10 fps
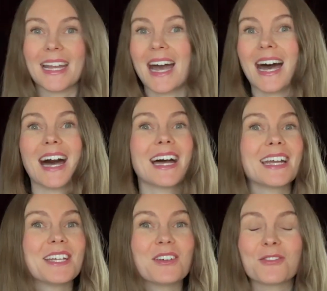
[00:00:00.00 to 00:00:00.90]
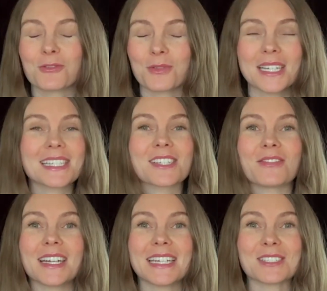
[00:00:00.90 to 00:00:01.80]
high-risk
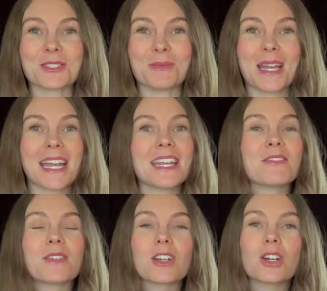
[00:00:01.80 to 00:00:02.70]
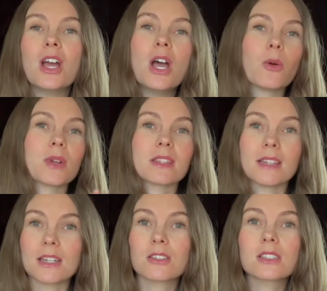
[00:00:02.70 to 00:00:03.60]
financial behavior, with
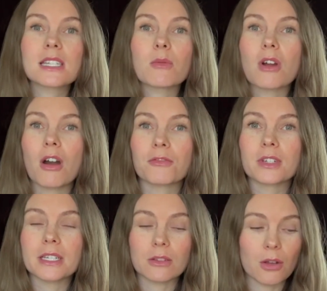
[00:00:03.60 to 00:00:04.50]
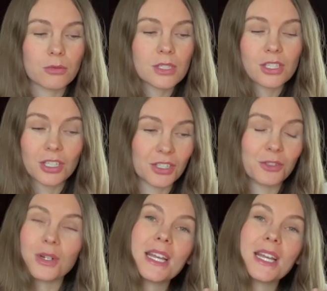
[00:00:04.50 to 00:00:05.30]
lenders that were offering loans to